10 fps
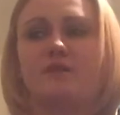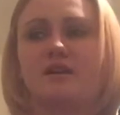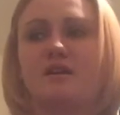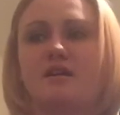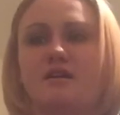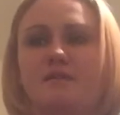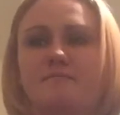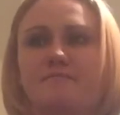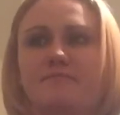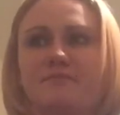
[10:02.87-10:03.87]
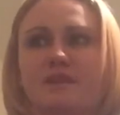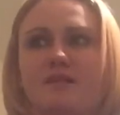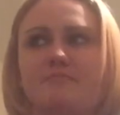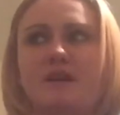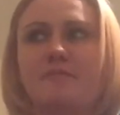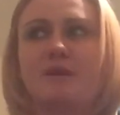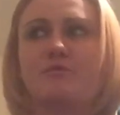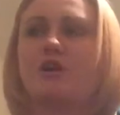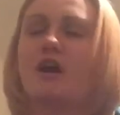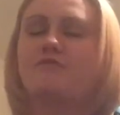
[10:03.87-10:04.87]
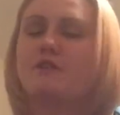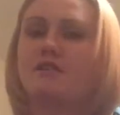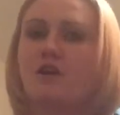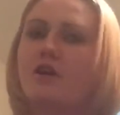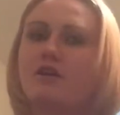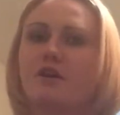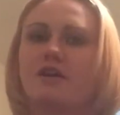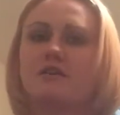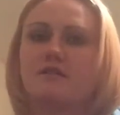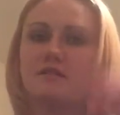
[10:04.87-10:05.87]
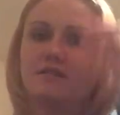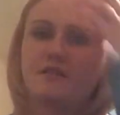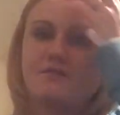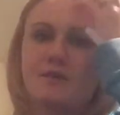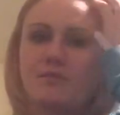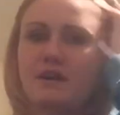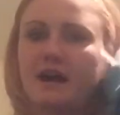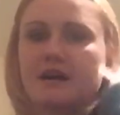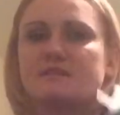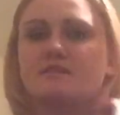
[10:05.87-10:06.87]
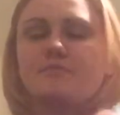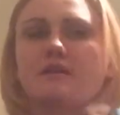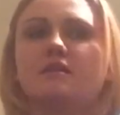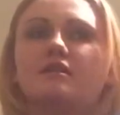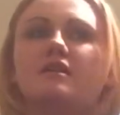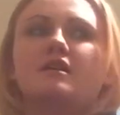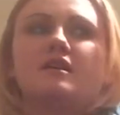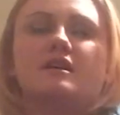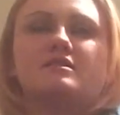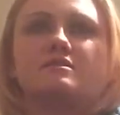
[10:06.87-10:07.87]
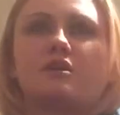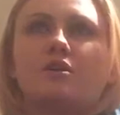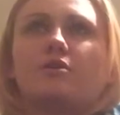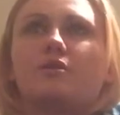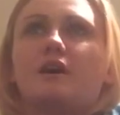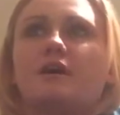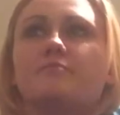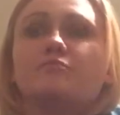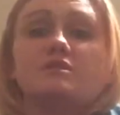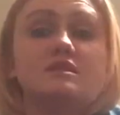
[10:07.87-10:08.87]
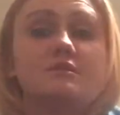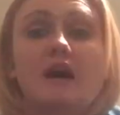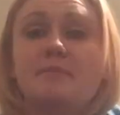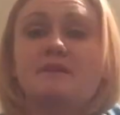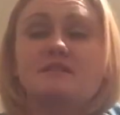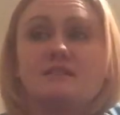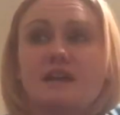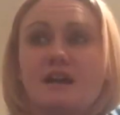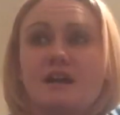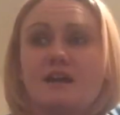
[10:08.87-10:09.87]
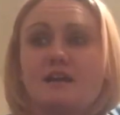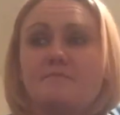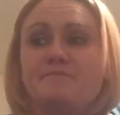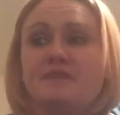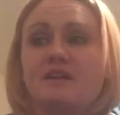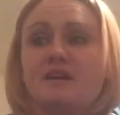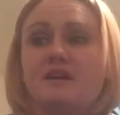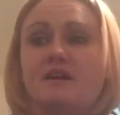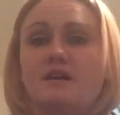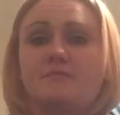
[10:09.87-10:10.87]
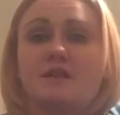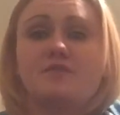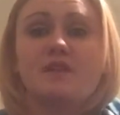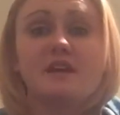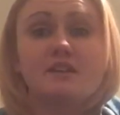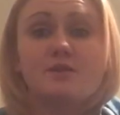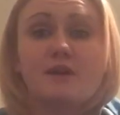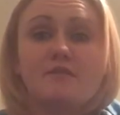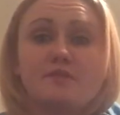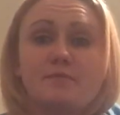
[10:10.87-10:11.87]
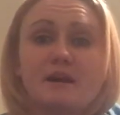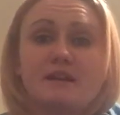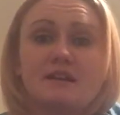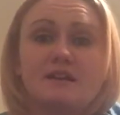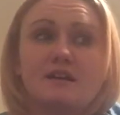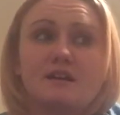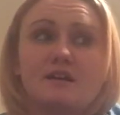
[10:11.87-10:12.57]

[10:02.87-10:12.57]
want to make my recovery longer than what it has to be. And so we'll see what happens there. Thank you, everybody,